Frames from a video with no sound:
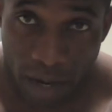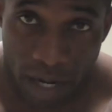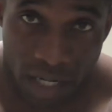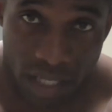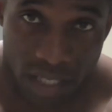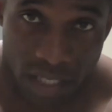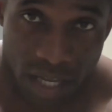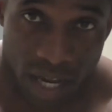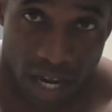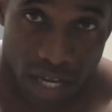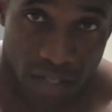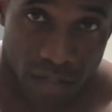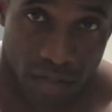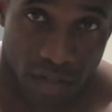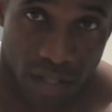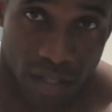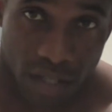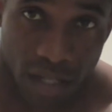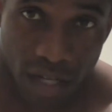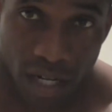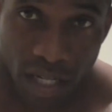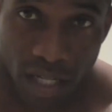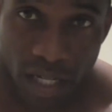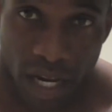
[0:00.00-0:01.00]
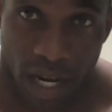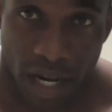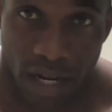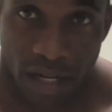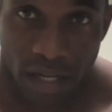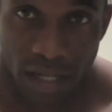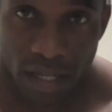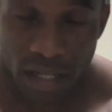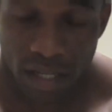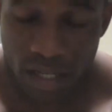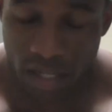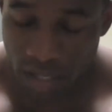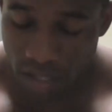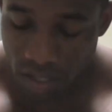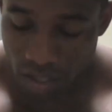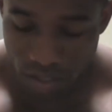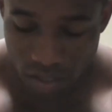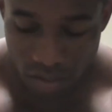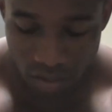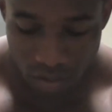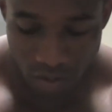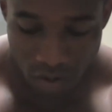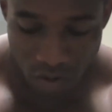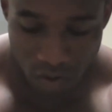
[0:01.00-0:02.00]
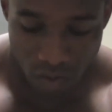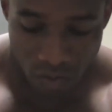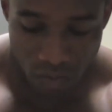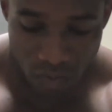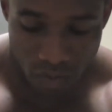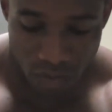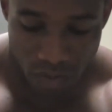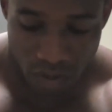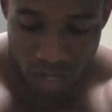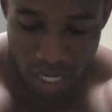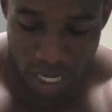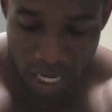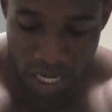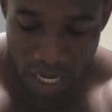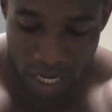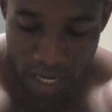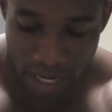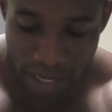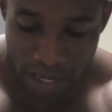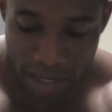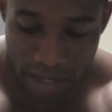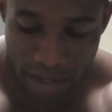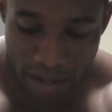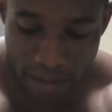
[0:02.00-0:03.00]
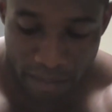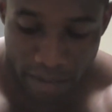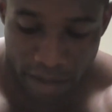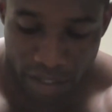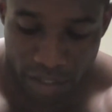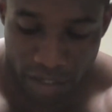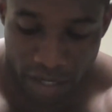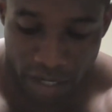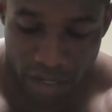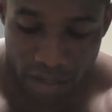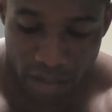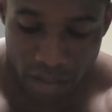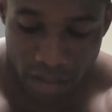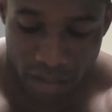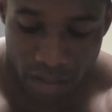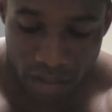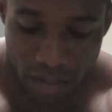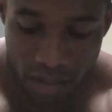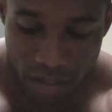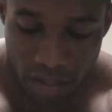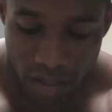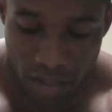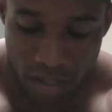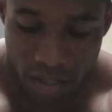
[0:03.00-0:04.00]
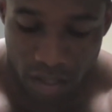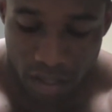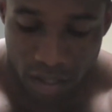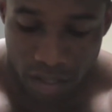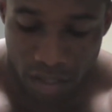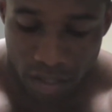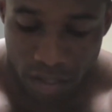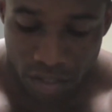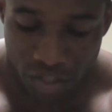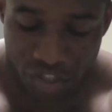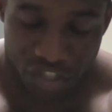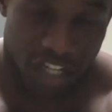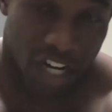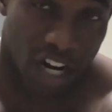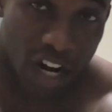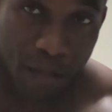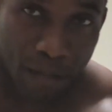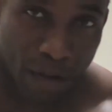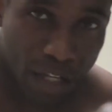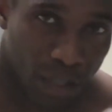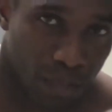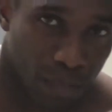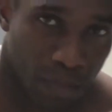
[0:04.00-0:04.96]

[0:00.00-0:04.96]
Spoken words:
by these guys or anything like that. So I'm not trying to shout out my